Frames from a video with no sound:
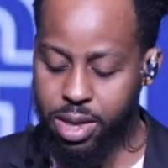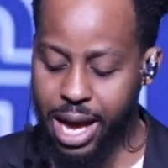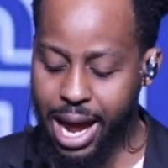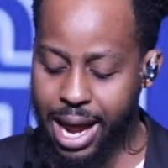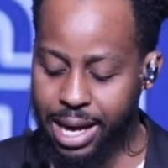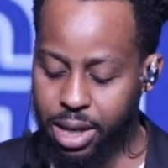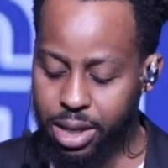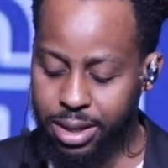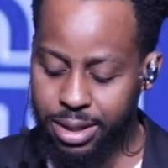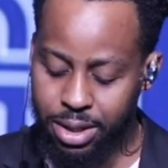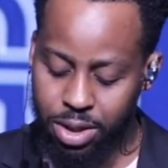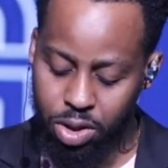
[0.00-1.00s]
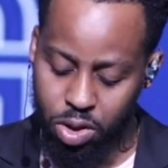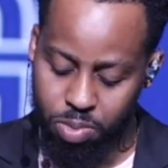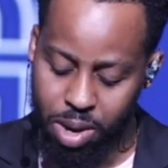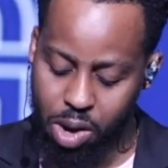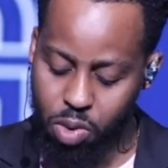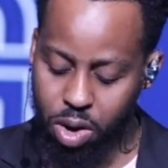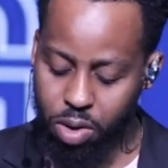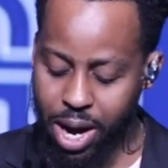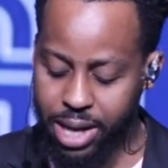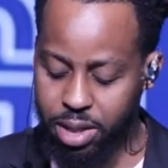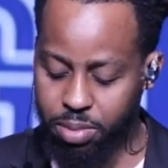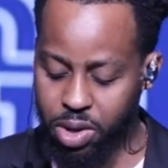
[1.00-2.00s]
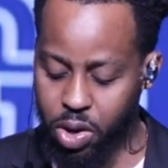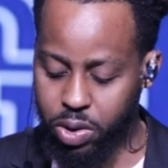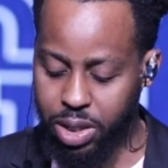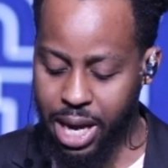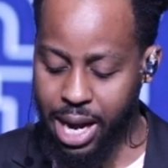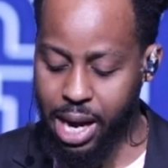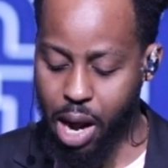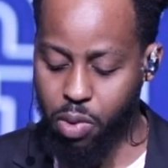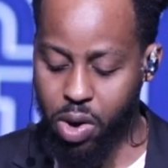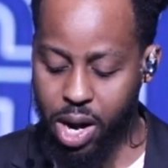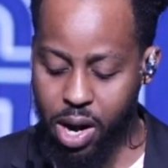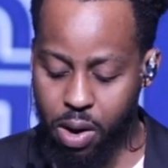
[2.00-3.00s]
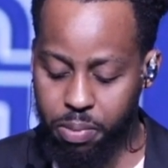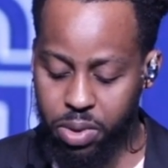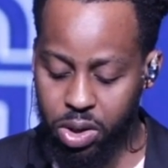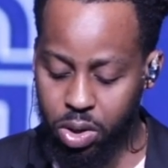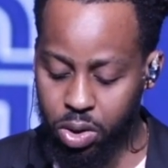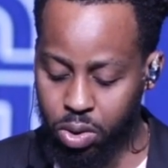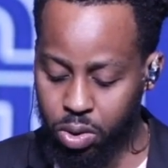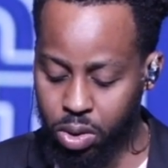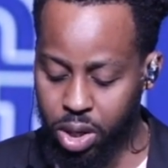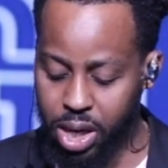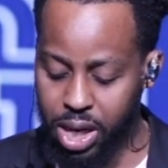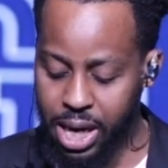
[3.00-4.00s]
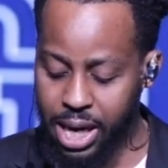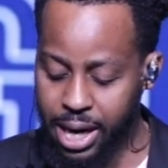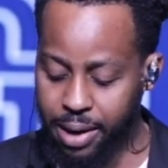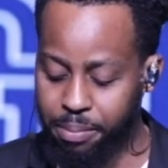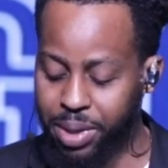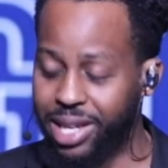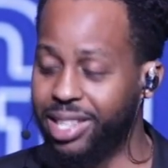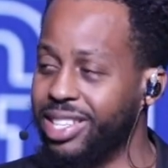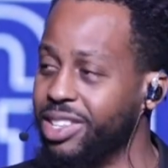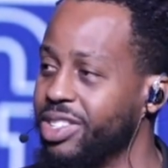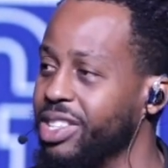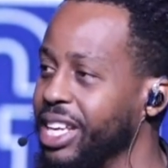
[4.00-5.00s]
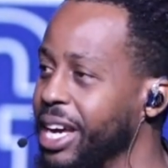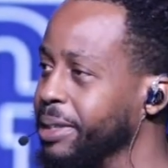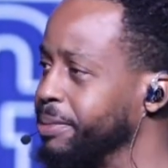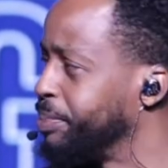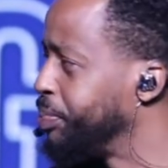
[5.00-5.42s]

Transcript: that you may want to write some notes down that will help you in it. Because here's the thing